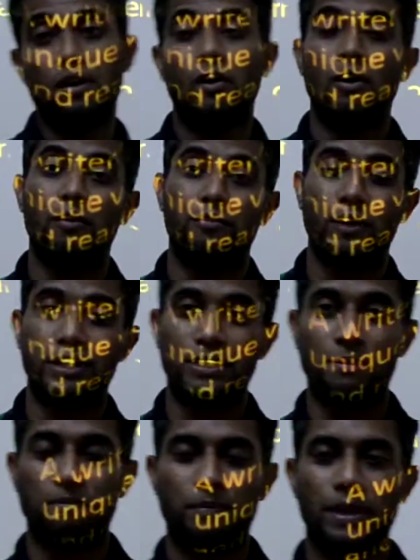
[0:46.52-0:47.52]
of writing.
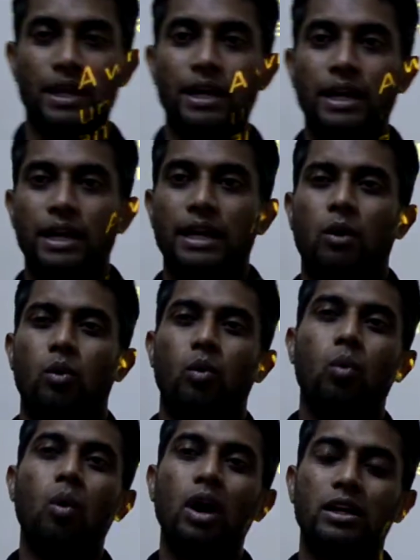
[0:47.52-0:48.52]
Now,
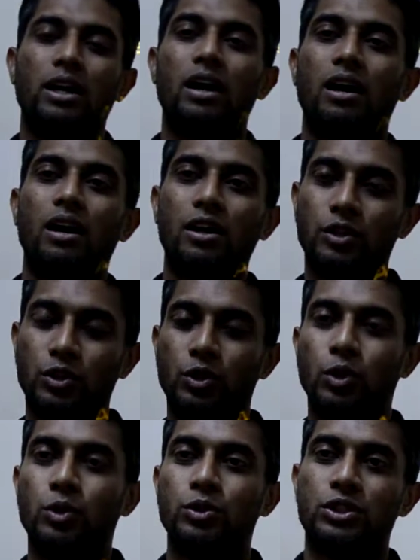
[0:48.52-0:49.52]
what are
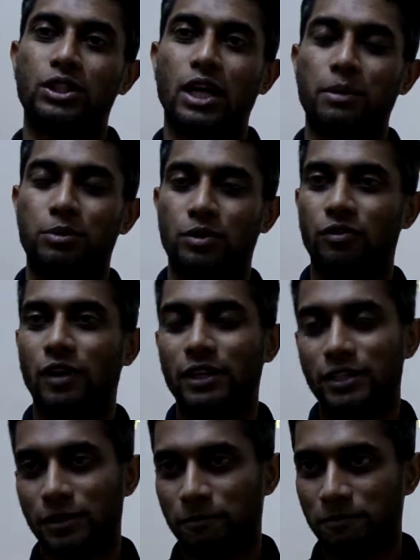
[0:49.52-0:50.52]
those types of writing?